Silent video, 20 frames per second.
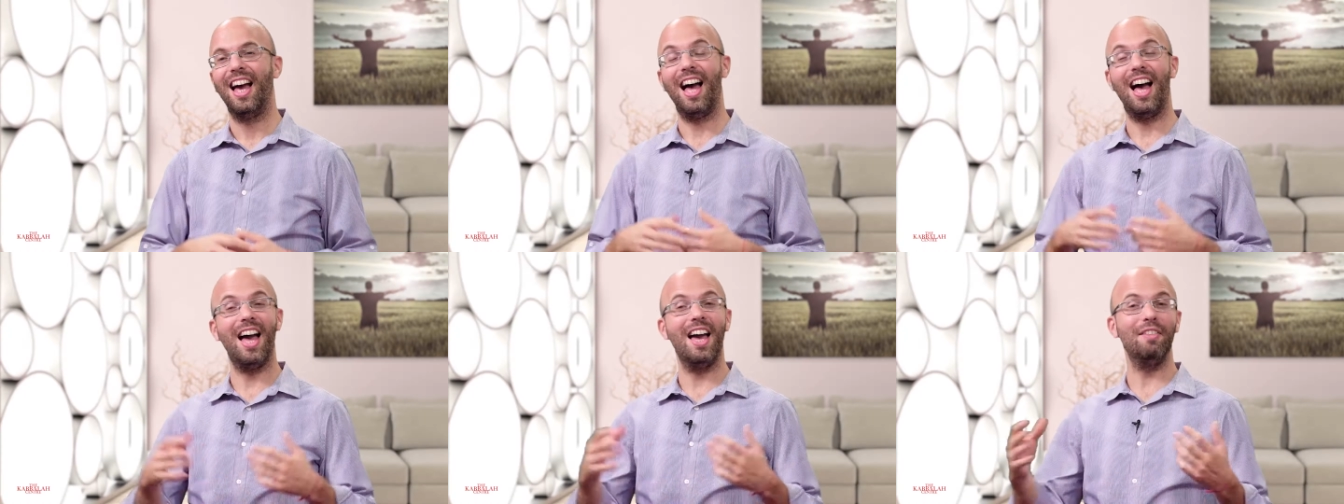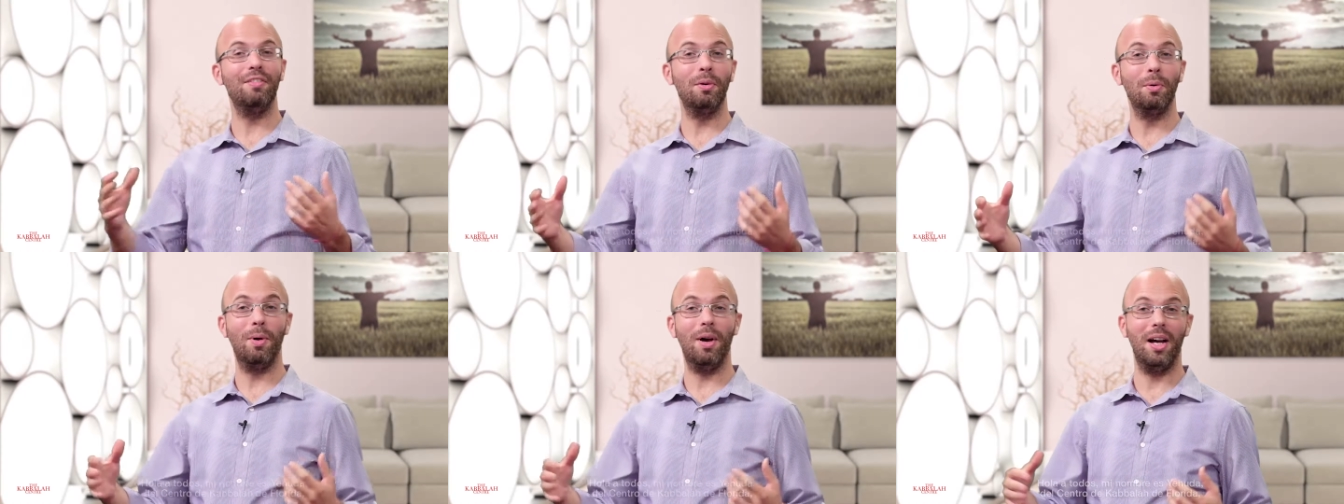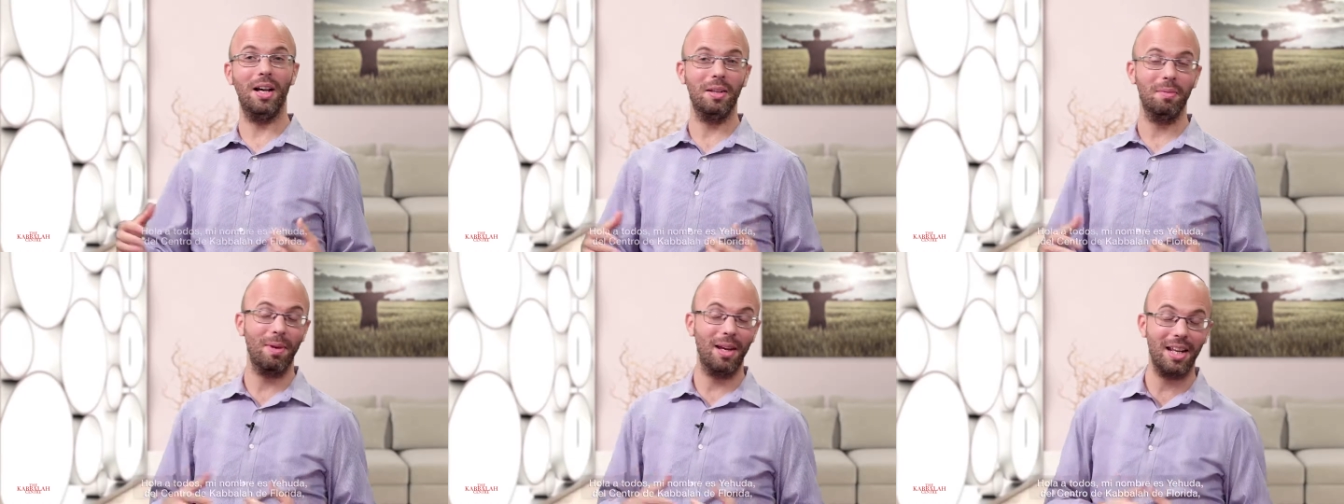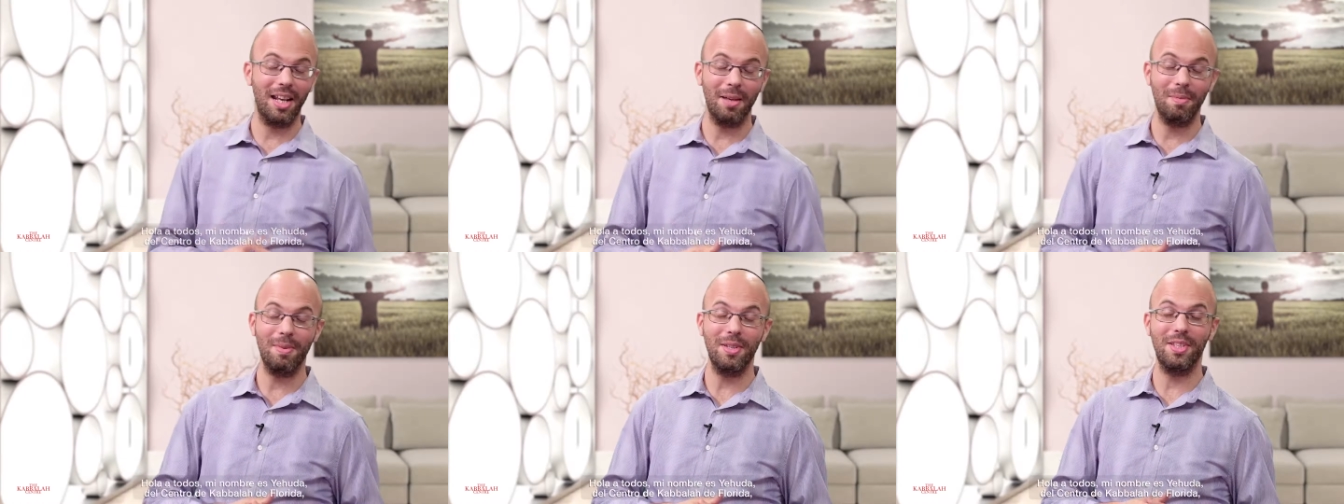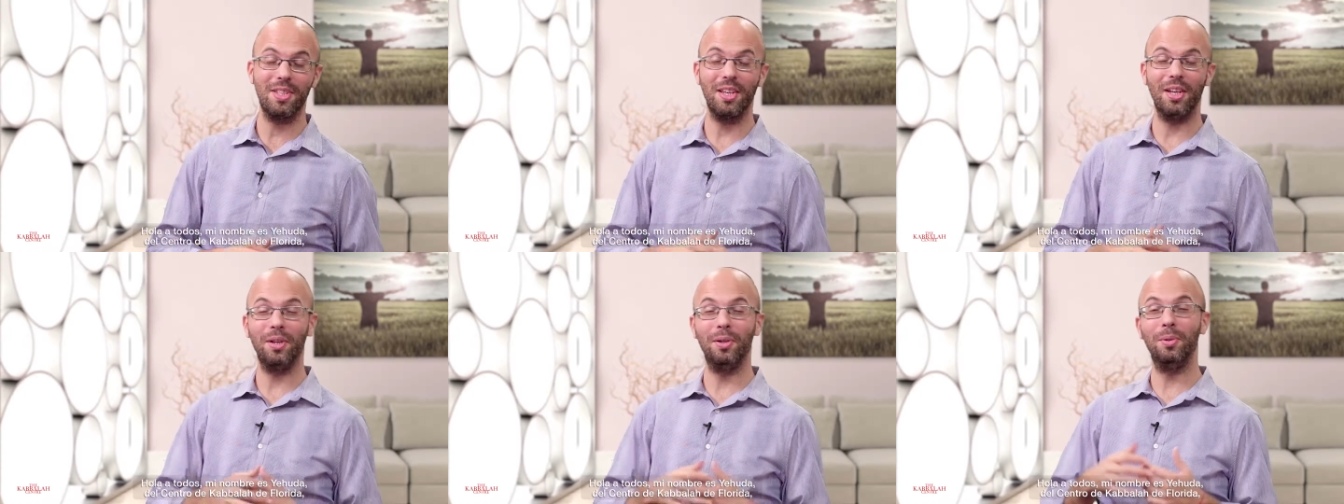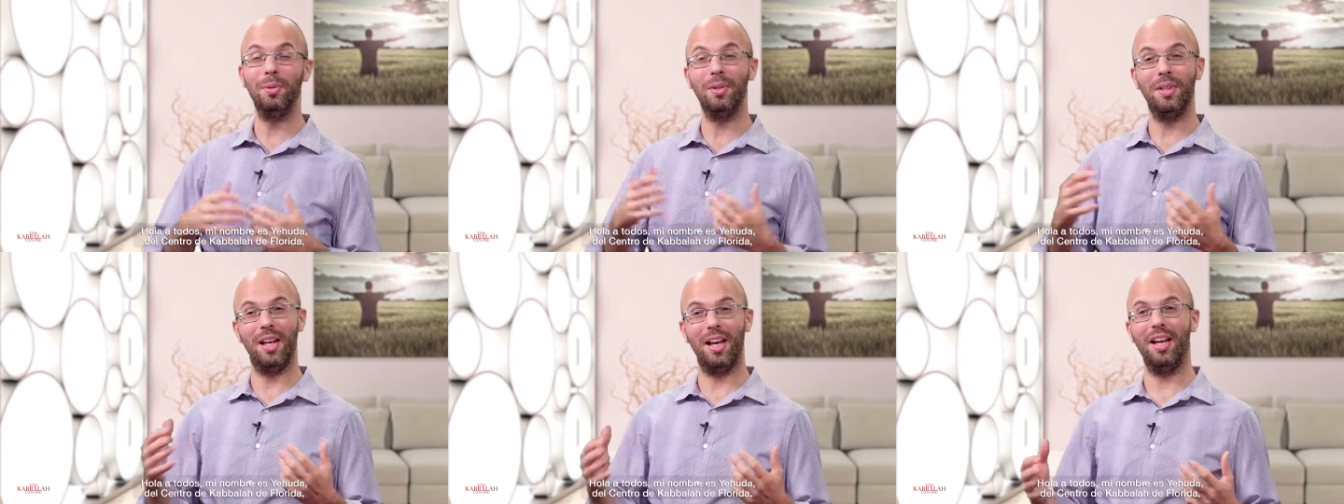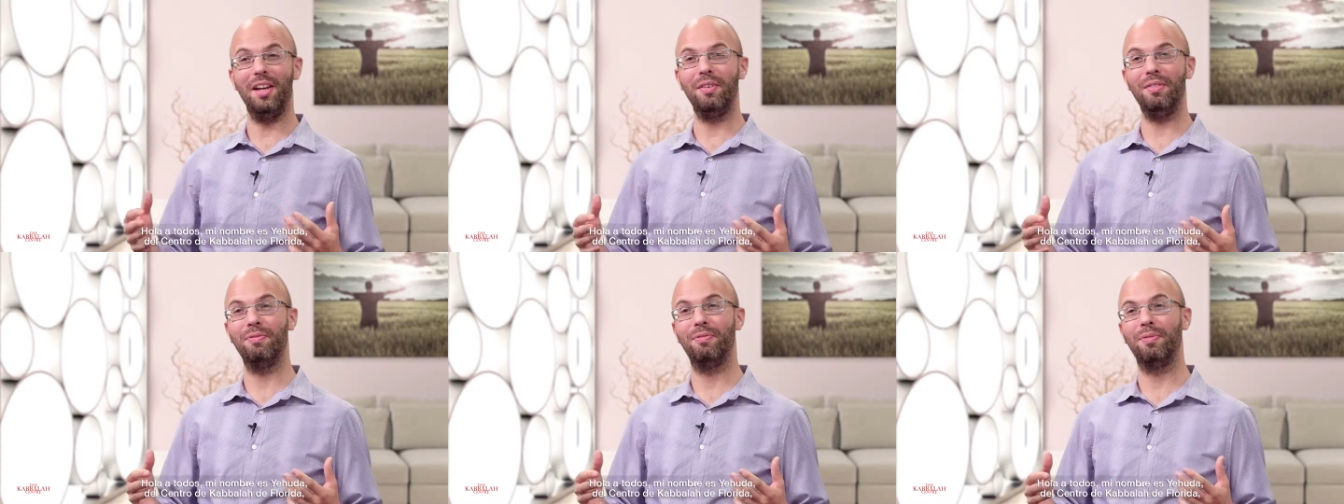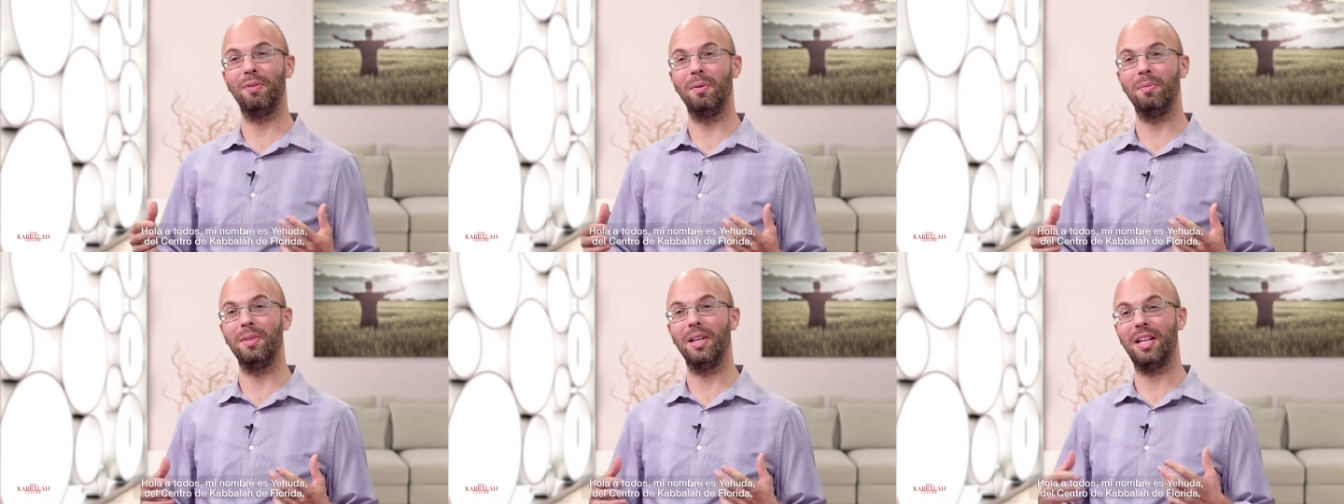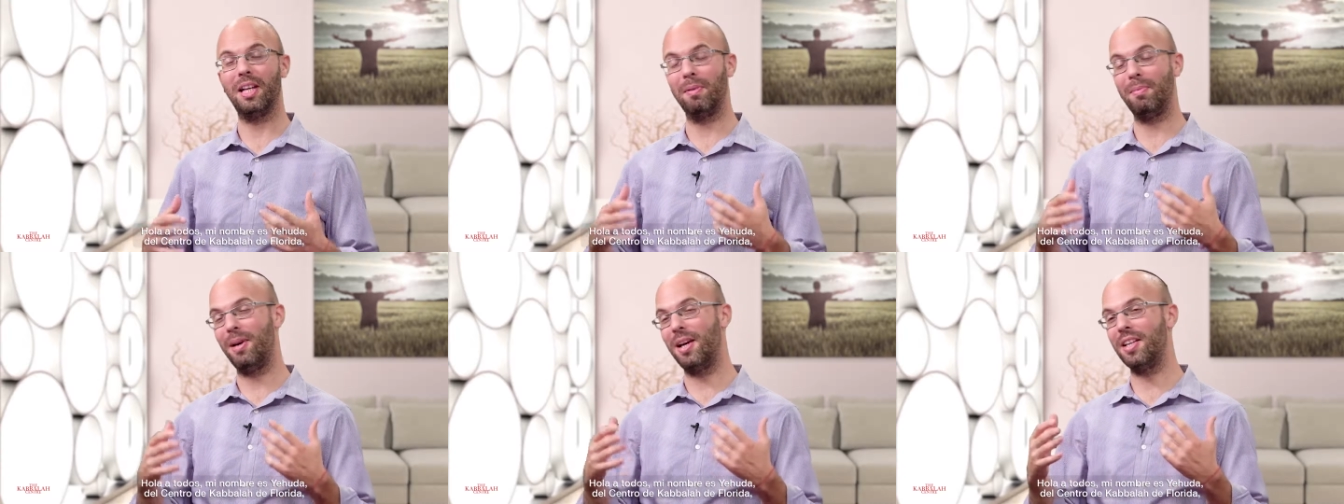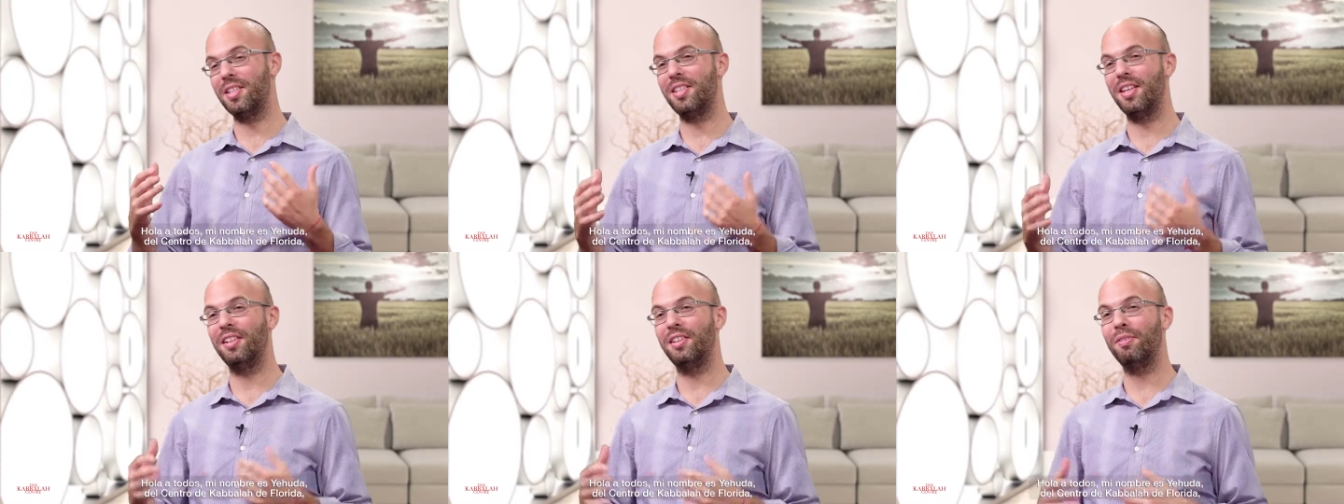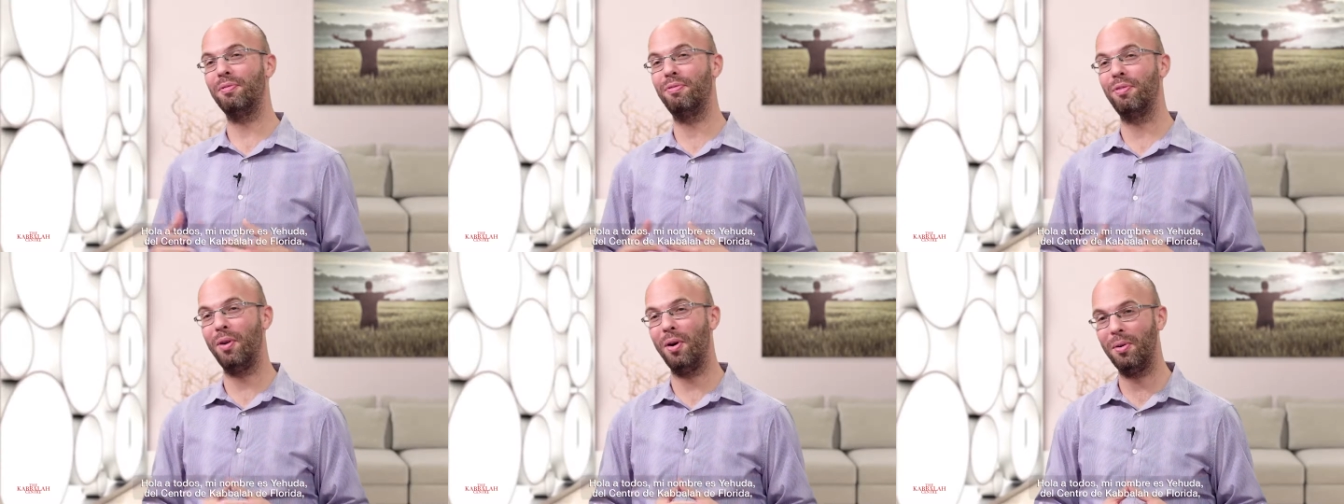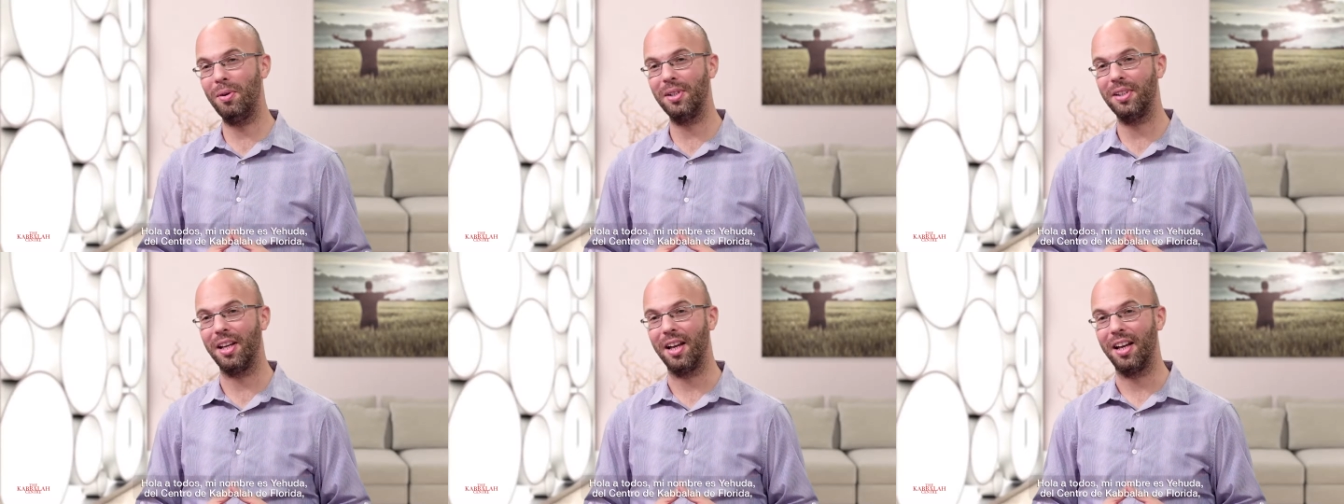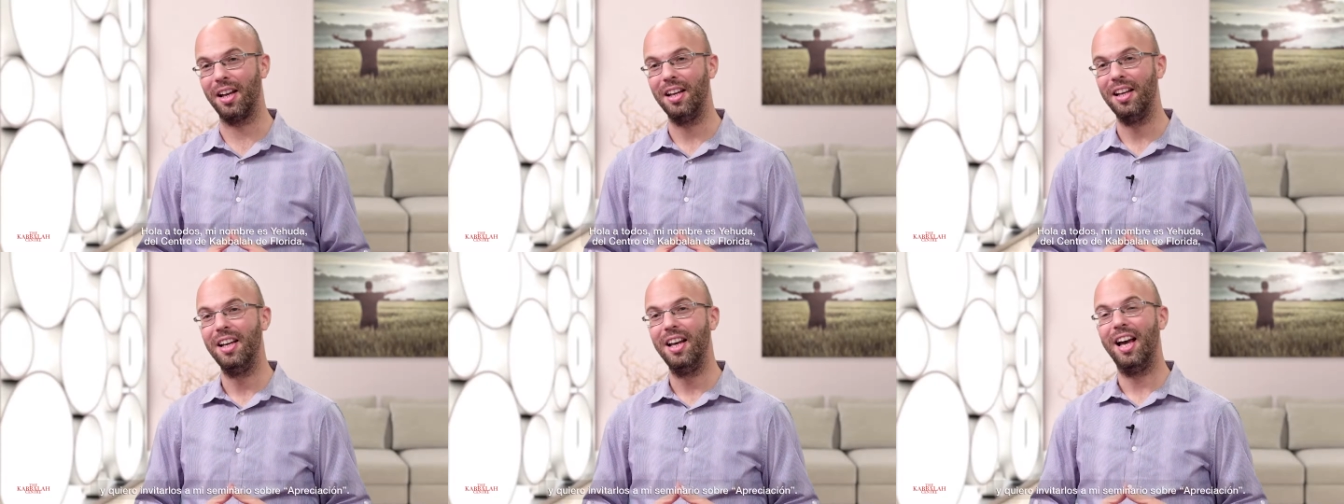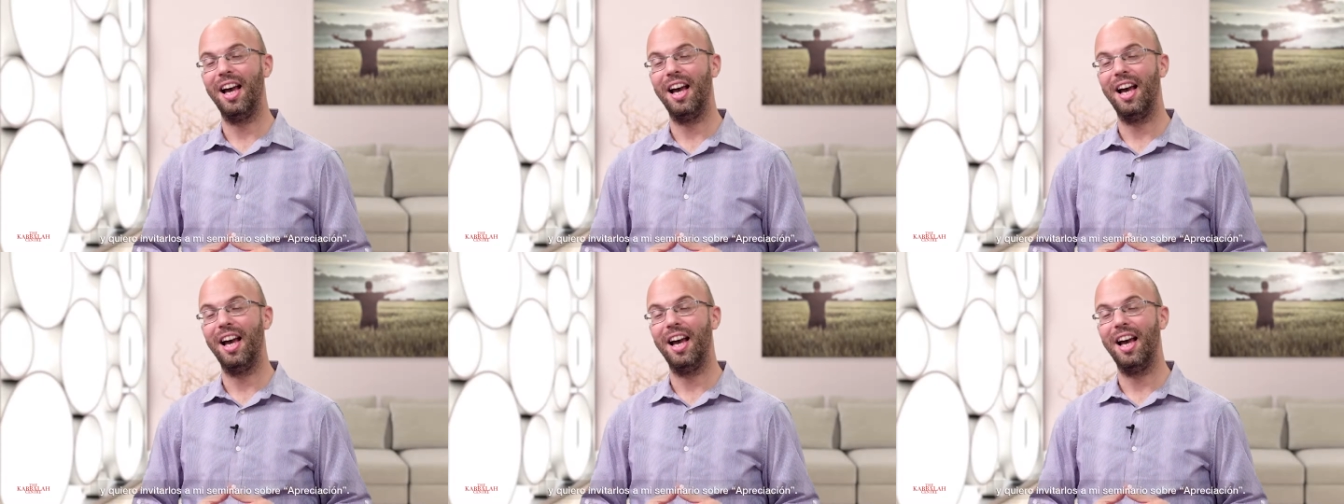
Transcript: Hi everyone, my name is Yehuda from the Kabbalah Centre Florida